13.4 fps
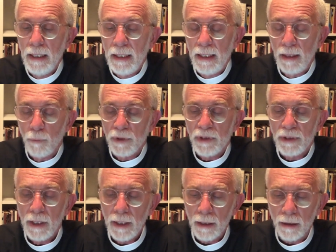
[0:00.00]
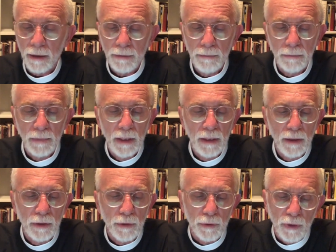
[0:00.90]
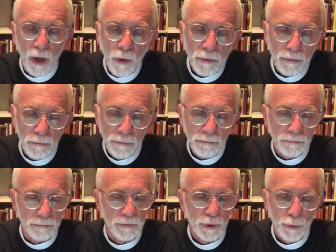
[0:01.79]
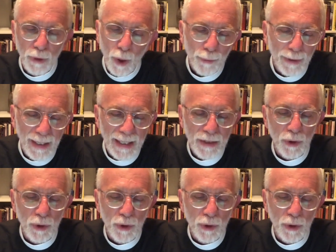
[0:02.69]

It was titled, You don't Need